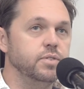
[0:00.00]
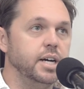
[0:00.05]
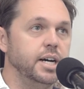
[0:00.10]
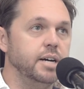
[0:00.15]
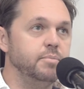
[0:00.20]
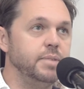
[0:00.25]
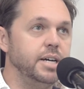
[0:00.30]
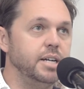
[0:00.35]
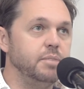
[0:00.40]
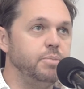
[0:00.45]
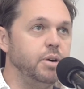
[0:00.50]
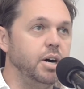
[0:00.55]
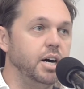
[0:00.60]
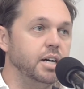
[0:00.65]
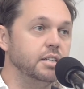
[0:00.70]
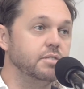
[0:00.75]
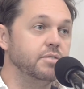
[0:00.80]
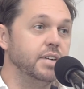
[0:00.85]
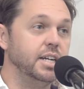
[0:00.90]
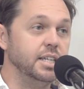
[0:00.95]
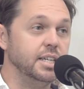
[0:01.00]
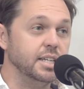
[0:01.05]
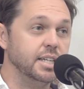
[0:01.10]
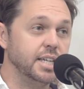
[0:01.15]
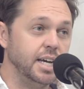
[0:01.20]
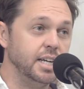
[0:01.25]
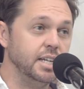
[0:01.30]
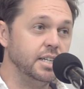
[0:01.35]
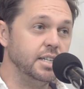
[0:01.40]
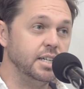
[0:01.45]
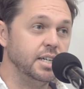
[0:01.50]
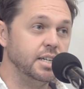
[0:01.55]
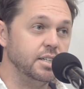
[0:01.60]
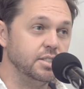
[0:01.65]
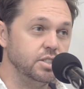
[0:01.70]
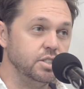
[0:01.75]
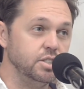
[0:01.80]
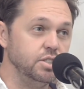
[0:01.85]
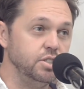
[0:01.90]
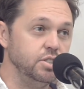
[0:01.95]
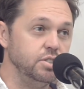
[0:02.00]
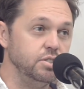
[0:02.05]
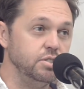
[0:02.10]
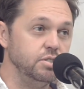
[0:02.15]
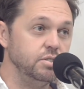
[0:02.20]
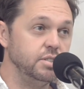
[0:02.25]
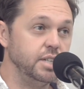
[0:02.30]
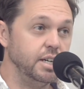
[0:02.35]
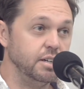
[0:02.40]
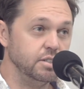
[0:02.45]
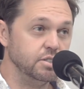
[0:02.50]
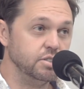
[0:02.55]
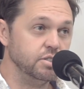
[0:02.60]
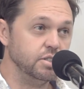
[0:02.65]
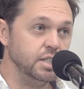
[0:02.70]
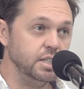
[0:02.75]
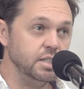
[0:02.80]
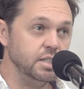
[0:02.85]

had a pilot running in Canada as a new territory.